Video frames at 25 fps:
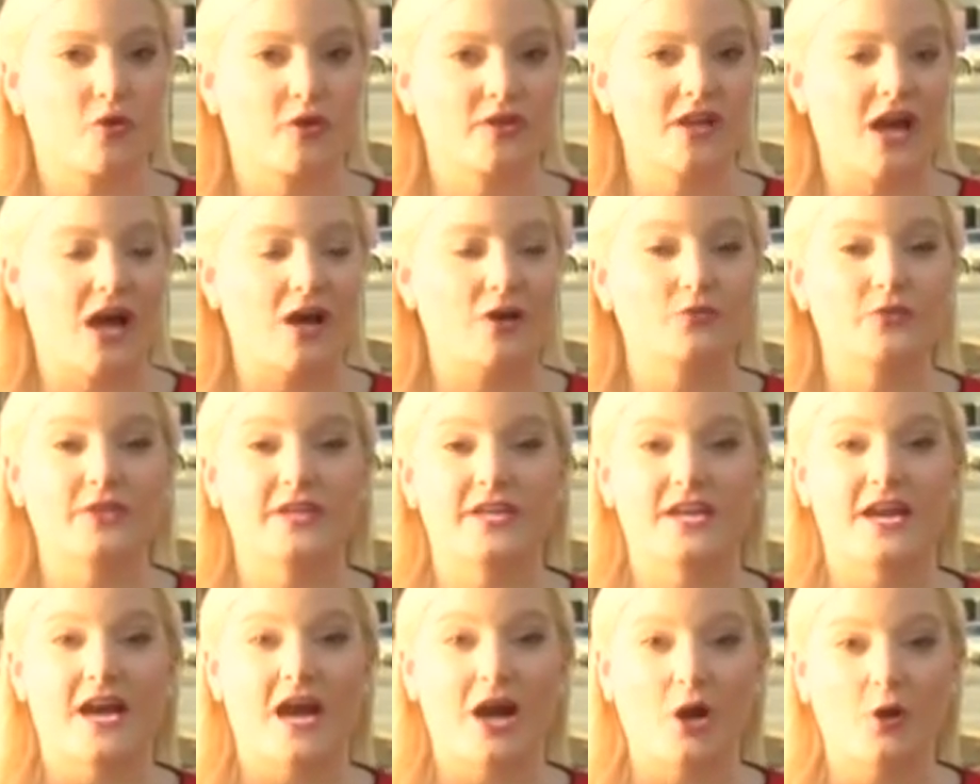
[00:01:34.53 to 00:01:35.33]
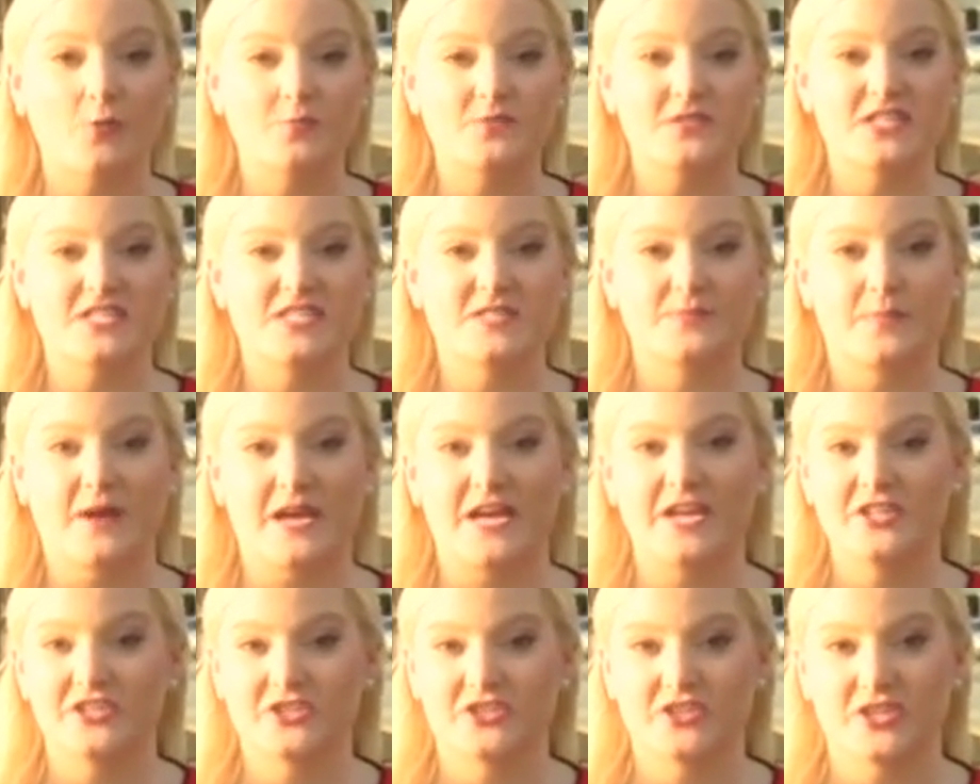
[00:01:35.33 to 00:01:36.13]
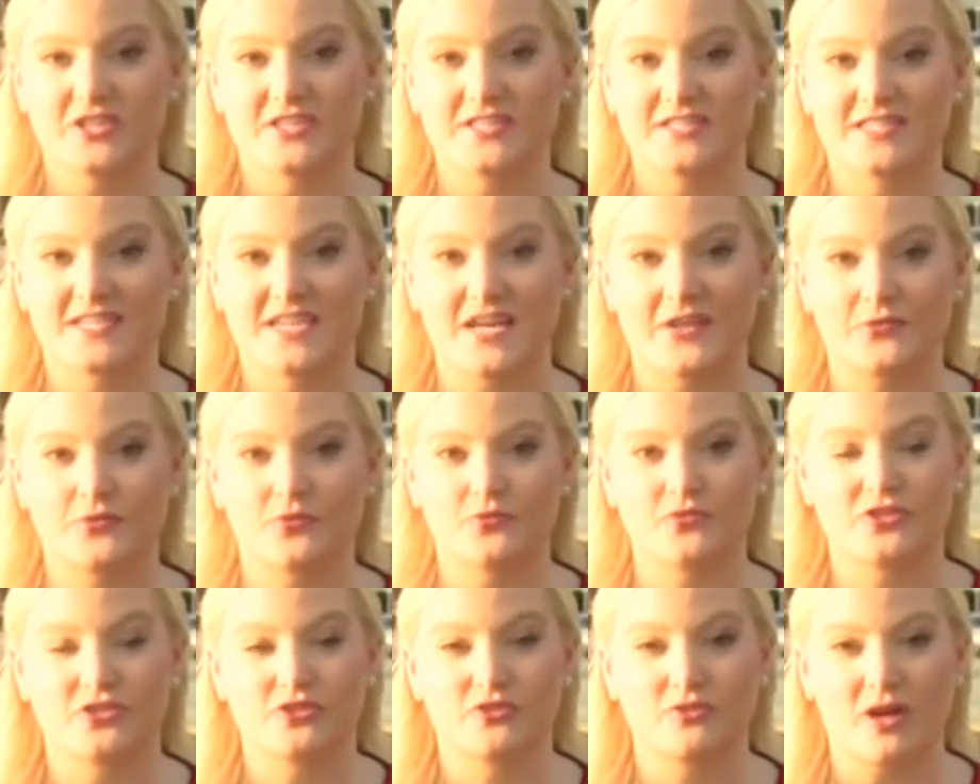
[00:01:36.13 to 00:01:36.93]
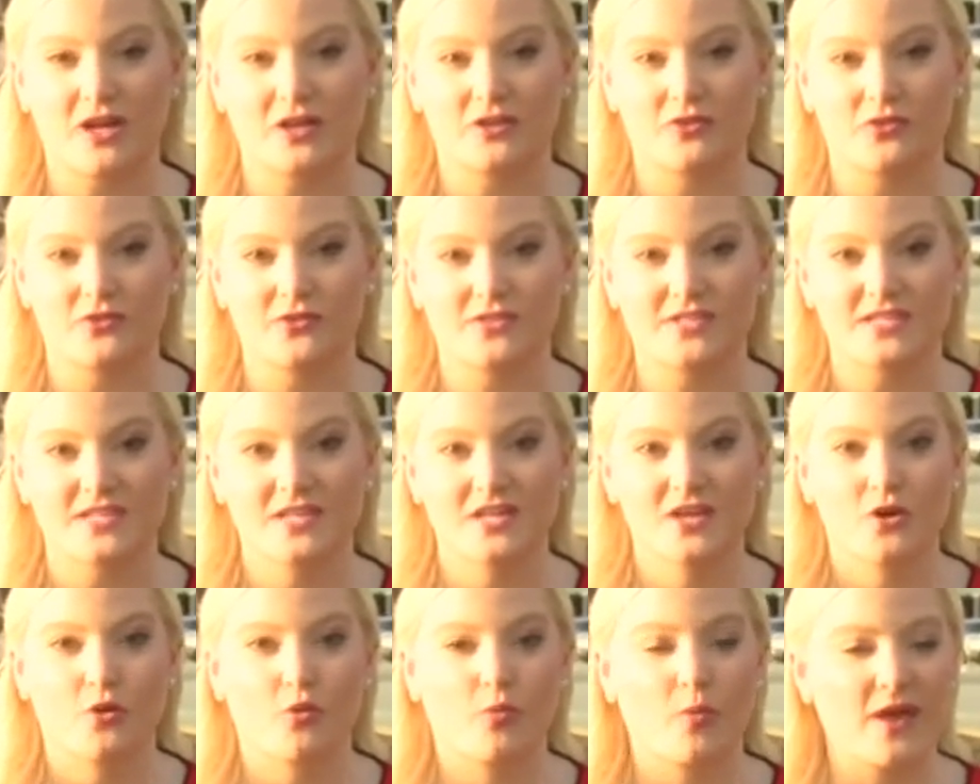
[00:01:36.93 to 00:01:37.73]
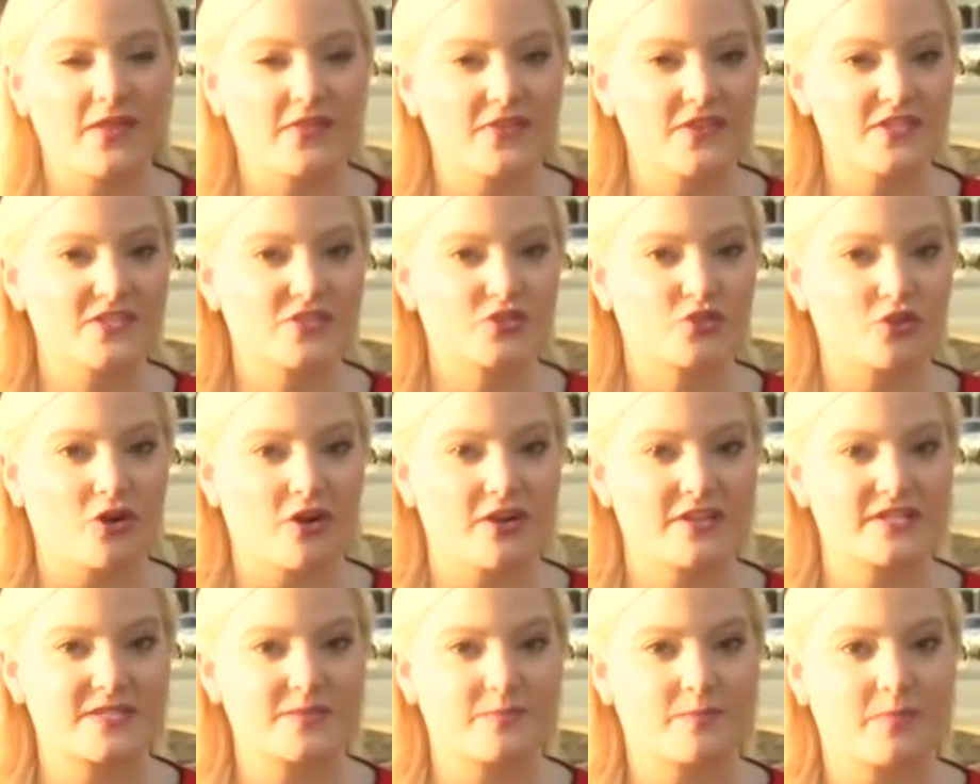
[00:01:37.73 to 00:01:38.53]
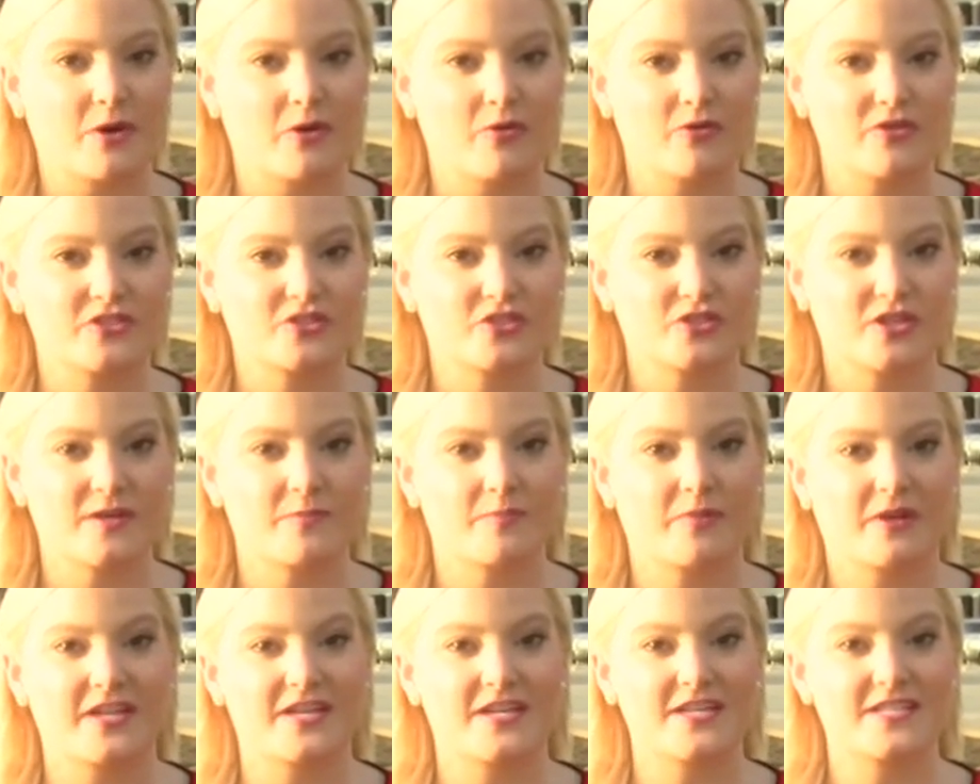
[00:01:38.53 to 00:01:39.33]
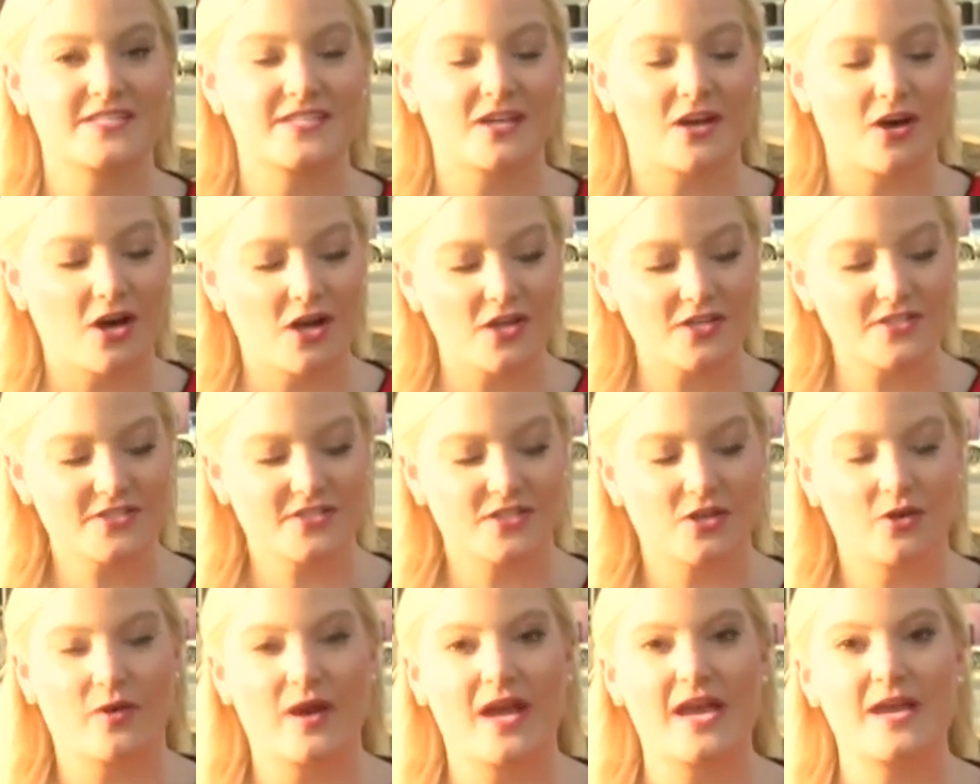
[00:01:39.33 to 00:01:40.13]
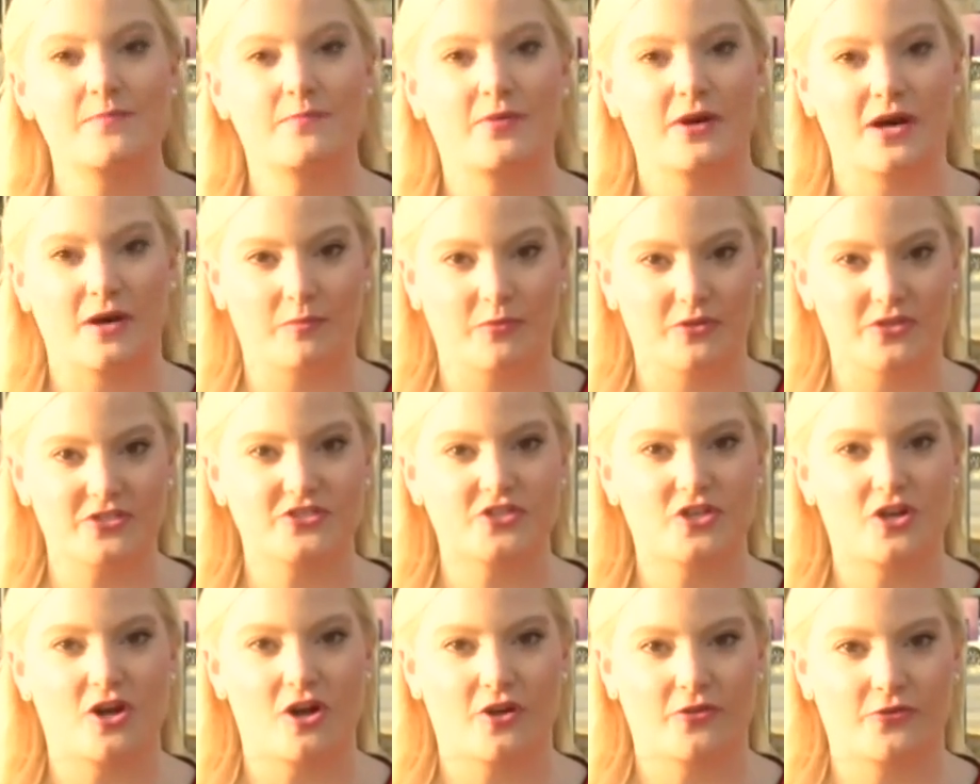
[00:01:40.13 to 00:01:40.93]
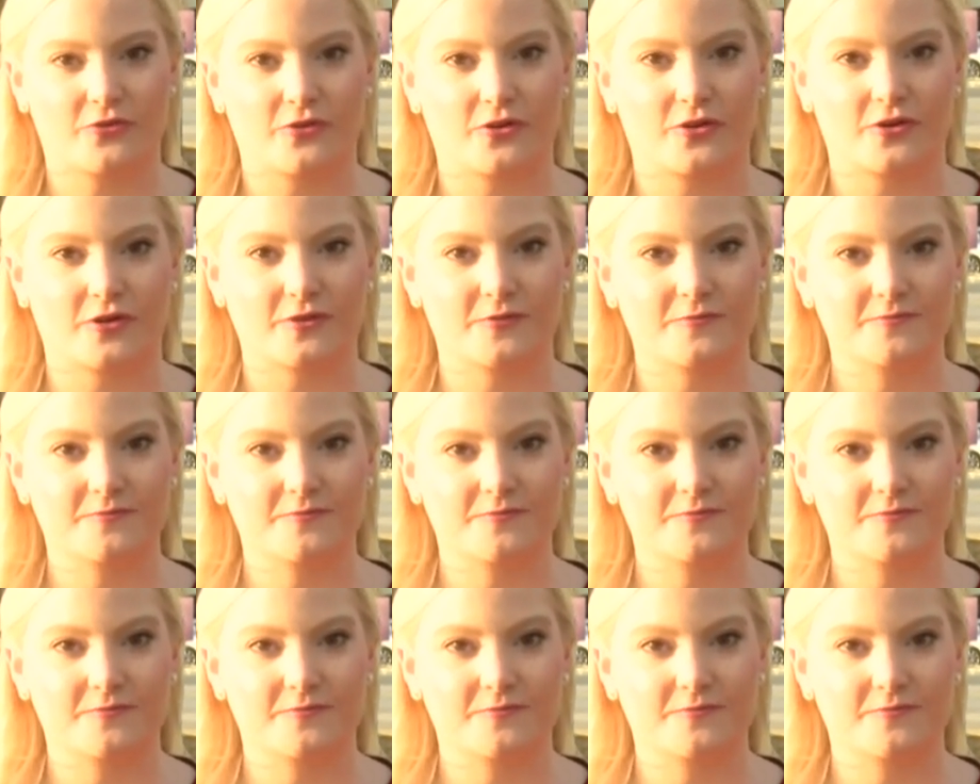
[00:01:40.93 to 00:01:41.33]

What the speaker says: not only helps his patients get through struggles with his drawings and poetry, but he is also a published author.